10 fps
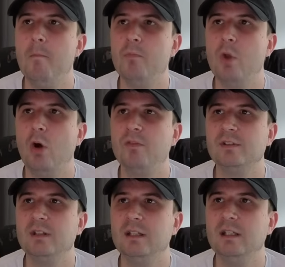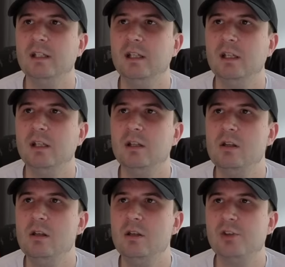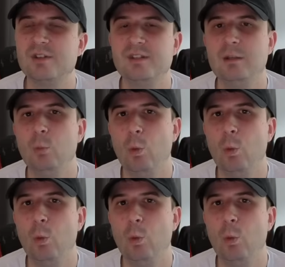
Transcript: obviously just seem